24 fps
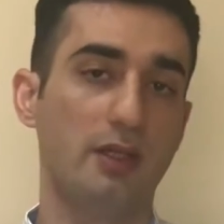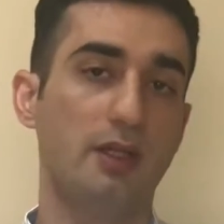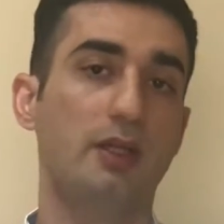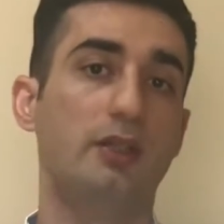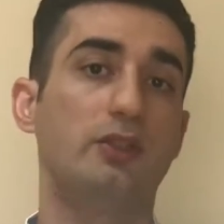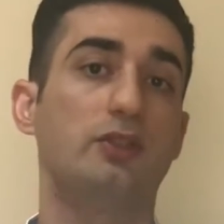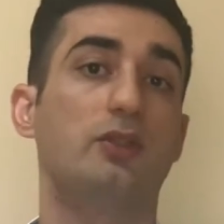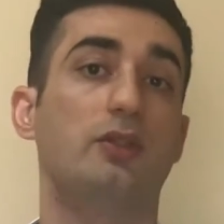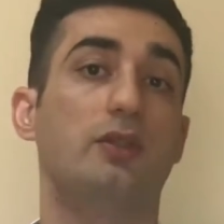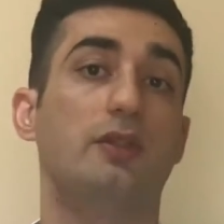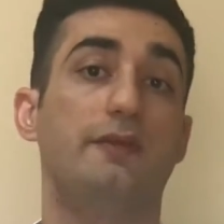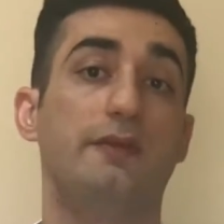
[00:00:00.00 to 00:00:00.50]

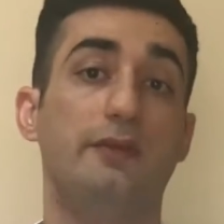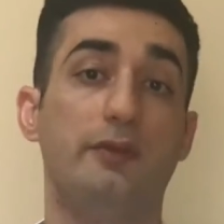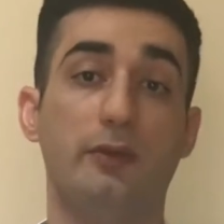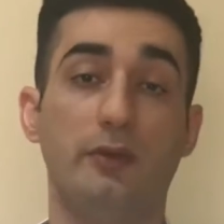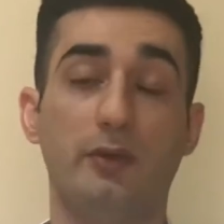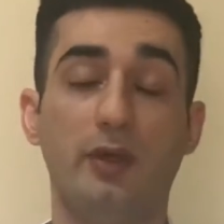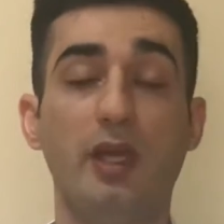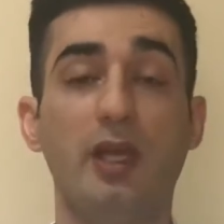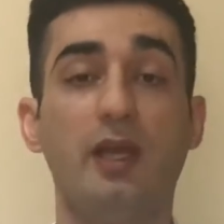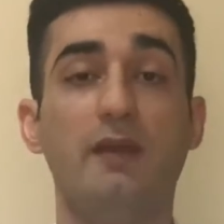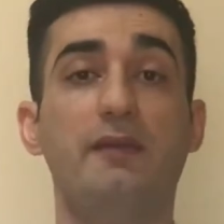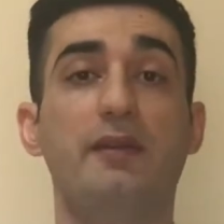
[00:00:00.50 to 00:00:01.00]
So if you don't
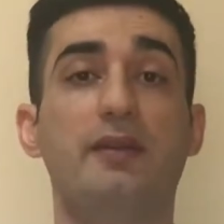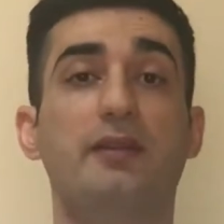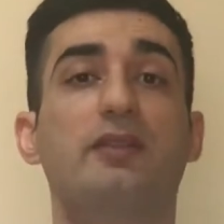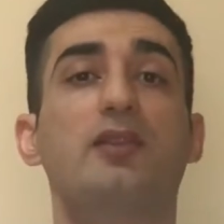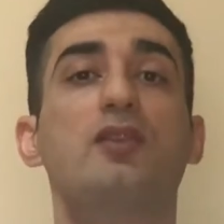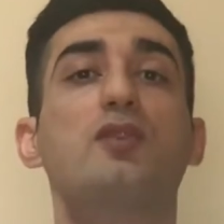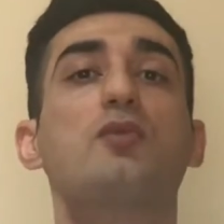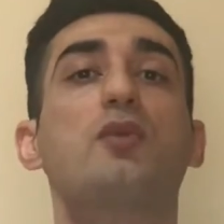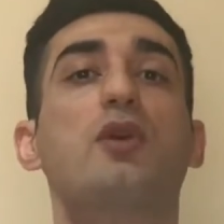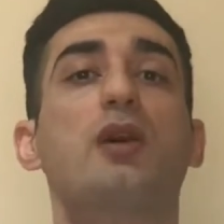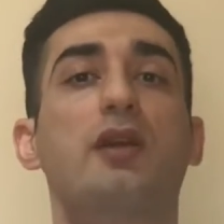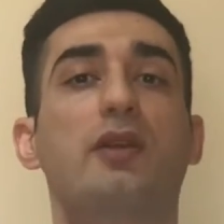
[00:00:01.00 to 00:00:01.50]
have a
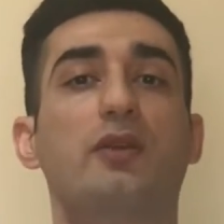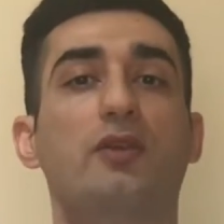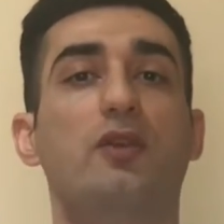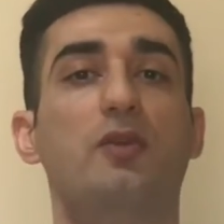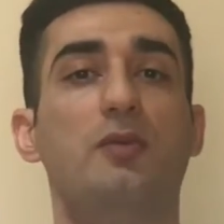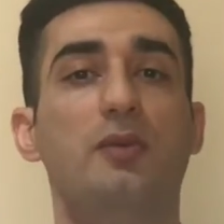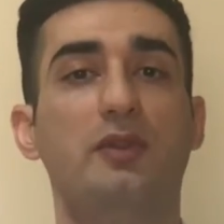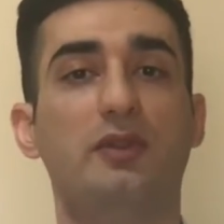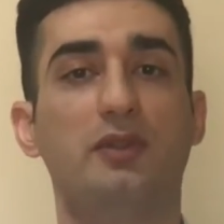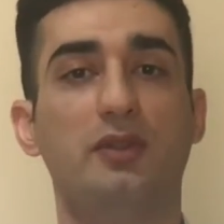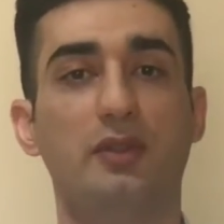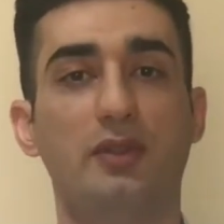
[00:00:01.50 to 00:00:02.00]

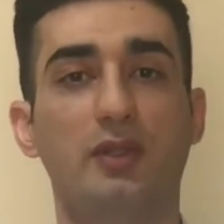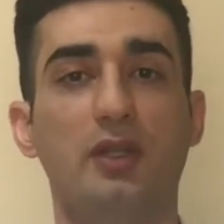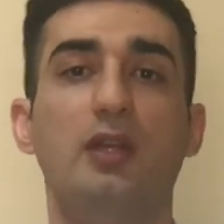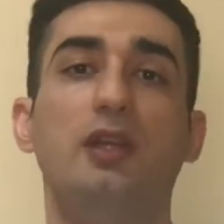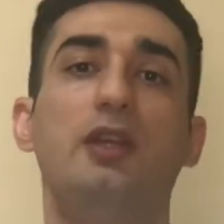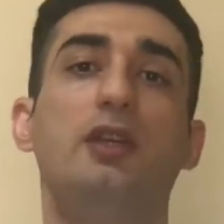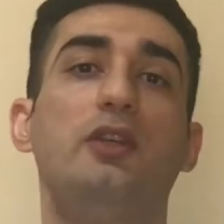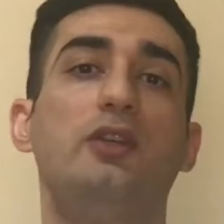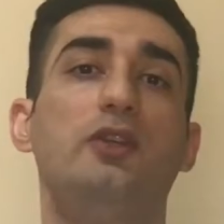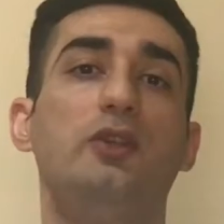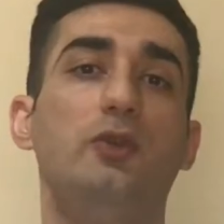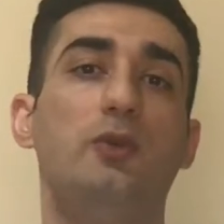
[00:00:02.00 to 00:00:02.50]
thermohygrometer,
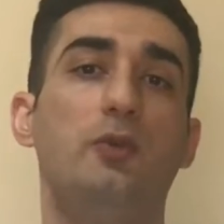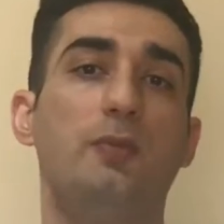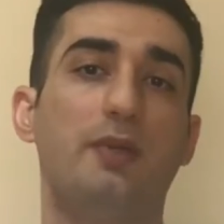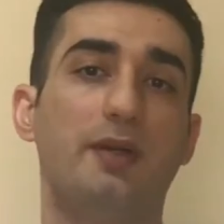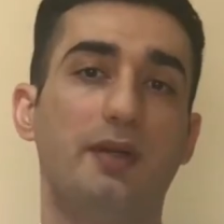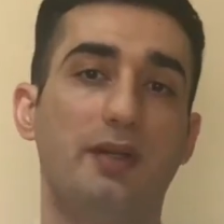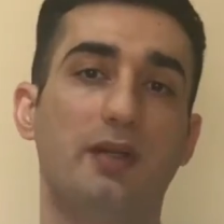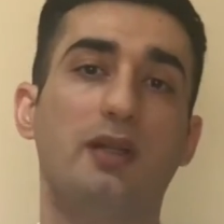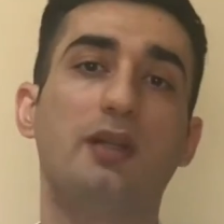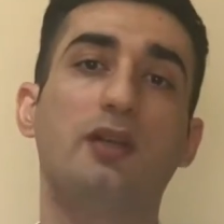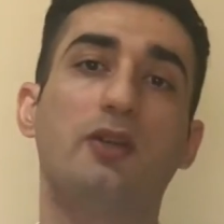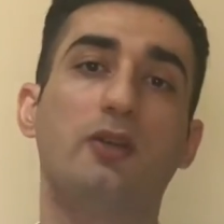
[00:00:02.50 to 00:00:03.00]
you
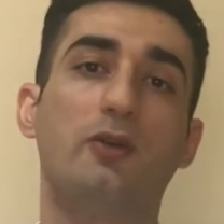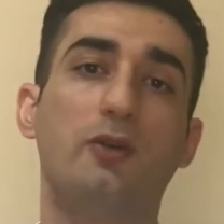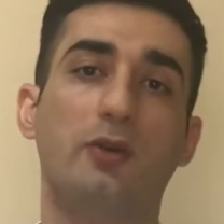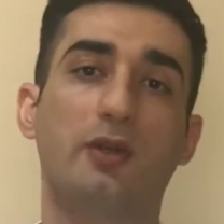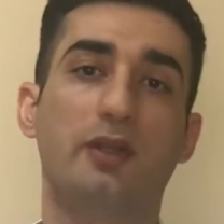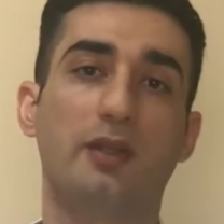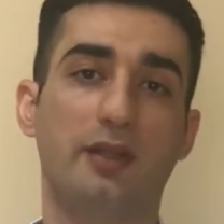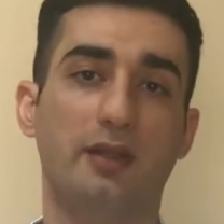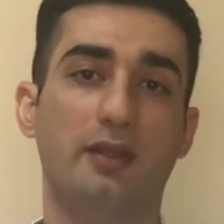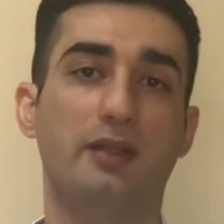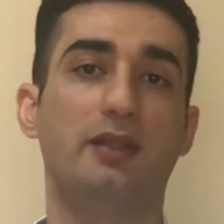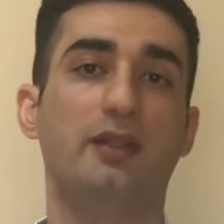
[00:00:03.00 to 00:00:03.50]
better go
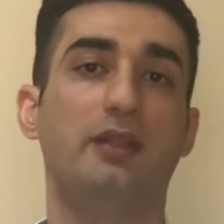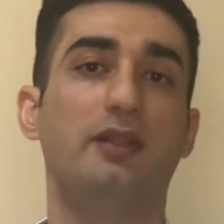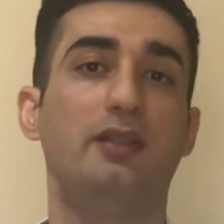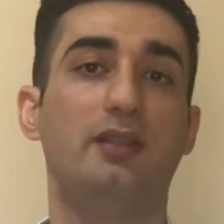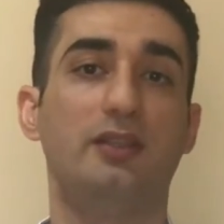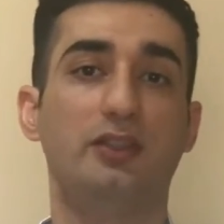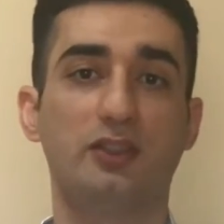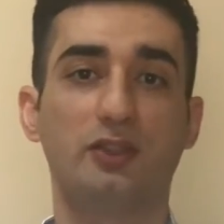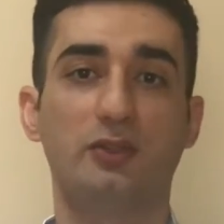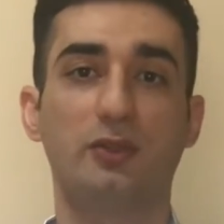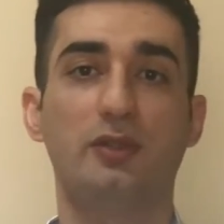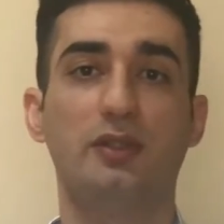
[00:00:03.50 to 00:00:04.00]
get it and
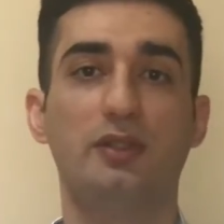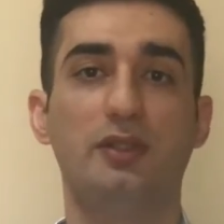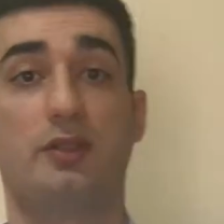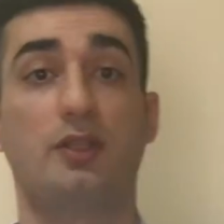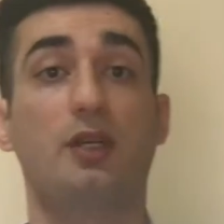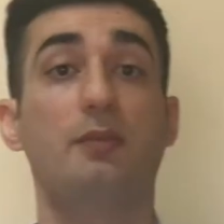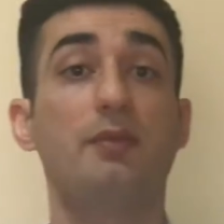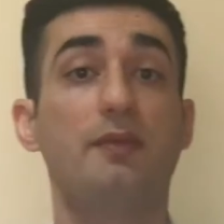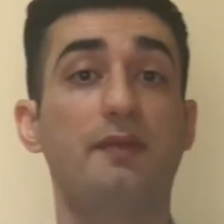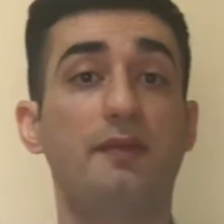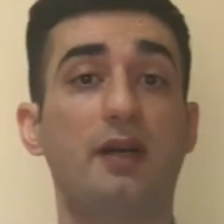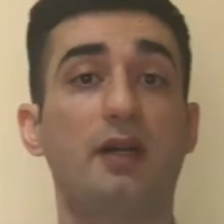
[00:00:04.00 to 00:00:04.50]
install it.
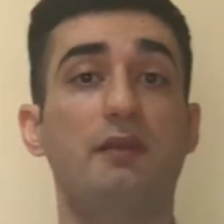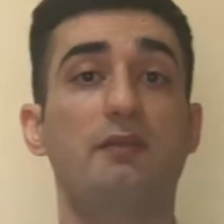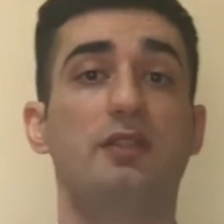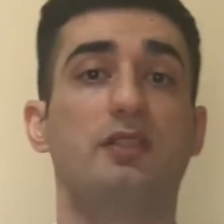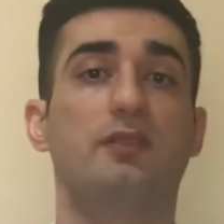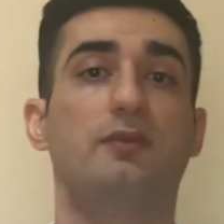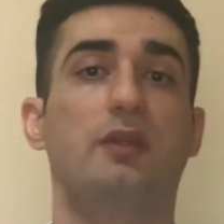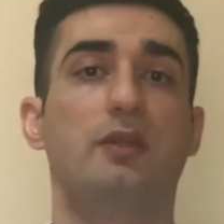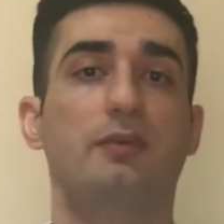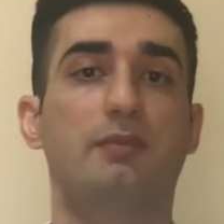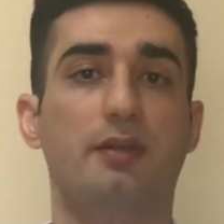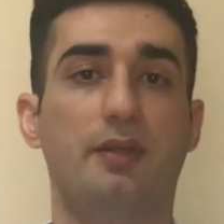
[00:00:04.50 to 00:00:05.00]
Number five is
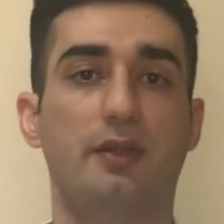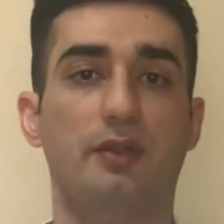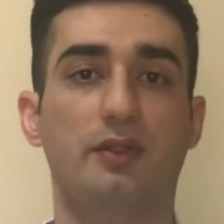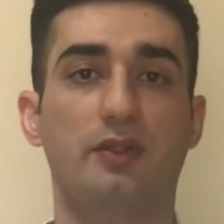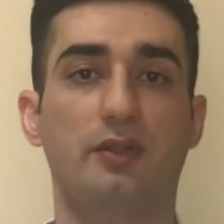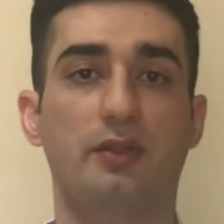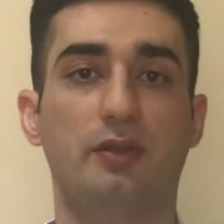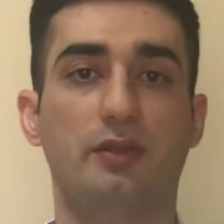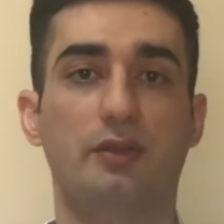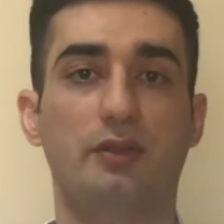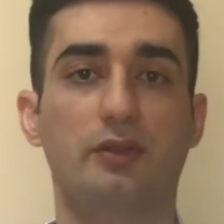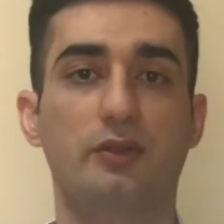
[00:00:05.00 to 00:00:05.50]

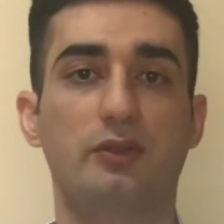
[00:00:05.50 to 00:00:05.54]
vibration.